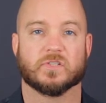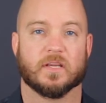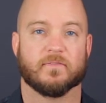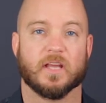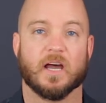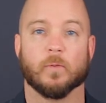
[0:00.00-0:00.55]

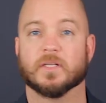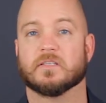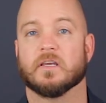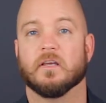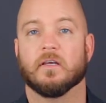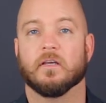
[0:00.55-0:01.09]
safety helmets,
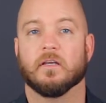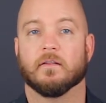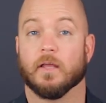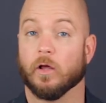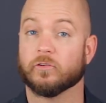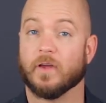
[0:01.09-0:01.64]

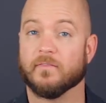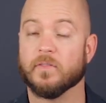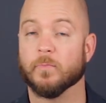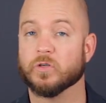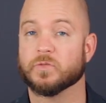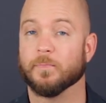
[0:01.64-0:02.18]
they also have the
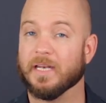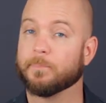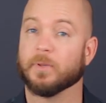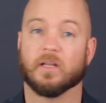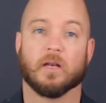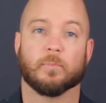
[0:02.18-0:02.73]
most
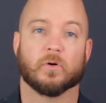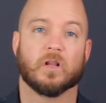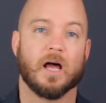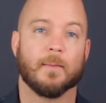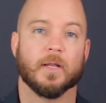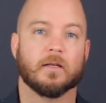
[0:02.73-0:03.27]
manipulatable
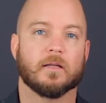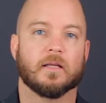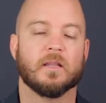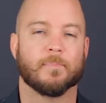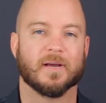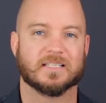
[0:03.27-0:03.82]
climate
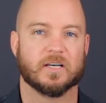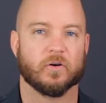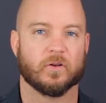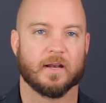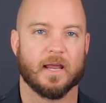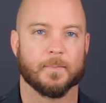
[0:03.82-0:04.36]
and the best
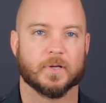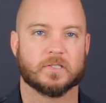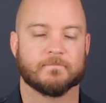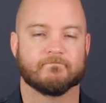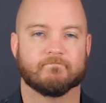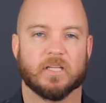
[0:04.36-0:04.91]
aerodynamics.
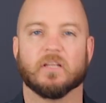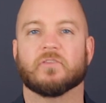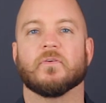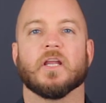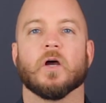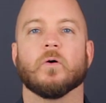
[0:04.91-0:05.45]
In this
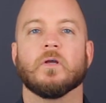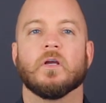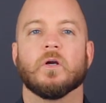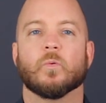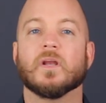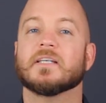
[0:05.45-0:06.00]
video,
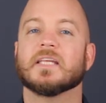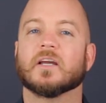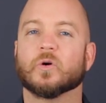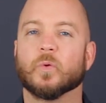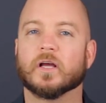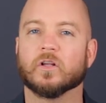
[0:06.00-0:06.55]
we're going to take a
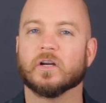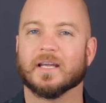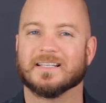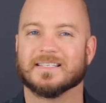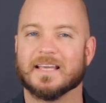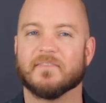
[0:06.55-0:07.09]
quick look
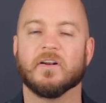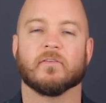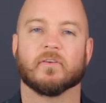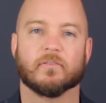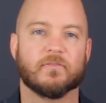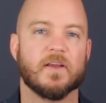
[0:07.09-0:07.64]
at seven of
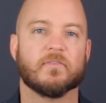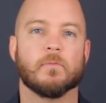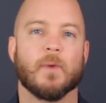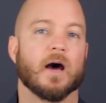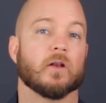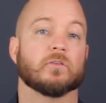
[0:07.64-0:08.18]
our favorite
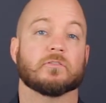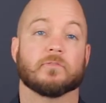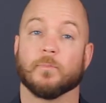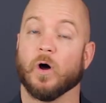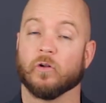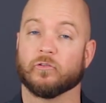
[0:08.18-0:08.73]
models,
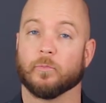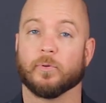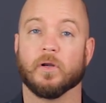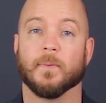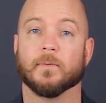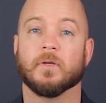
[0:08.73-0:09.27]
from the ultra
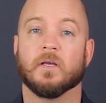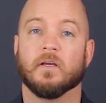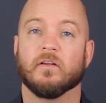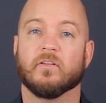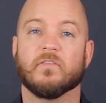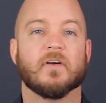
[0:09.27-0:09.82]
premium
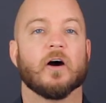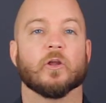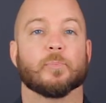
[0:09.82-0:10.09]
to the value